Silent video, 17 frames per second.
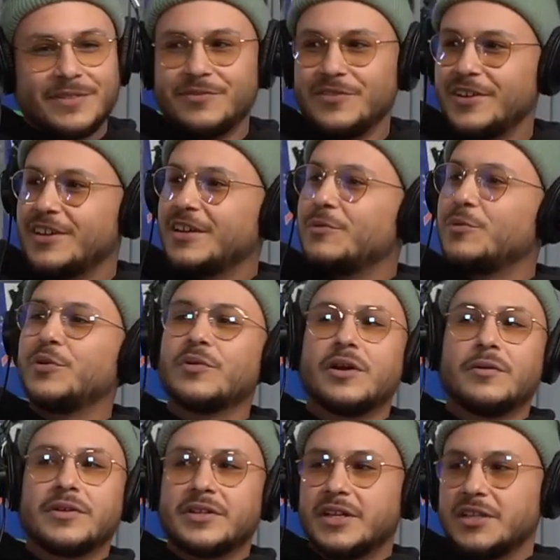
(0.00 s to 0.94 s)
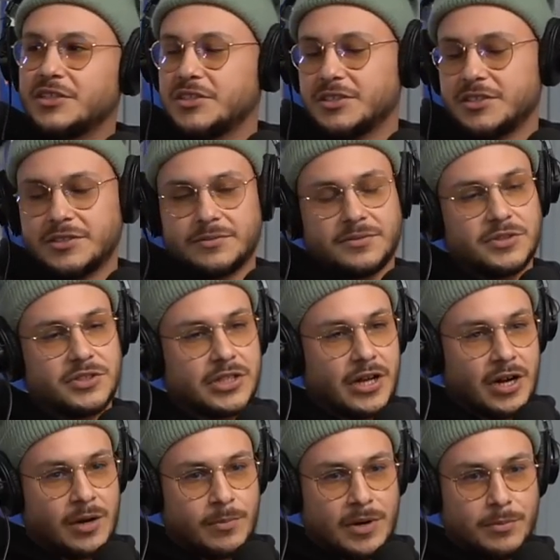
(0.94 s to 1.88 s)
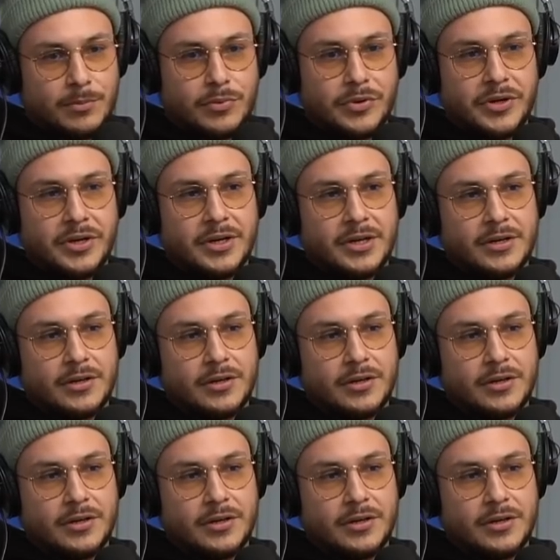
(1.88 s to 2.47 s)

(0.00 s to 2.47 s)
fuck it. We ran with that shit. Shout out my boy,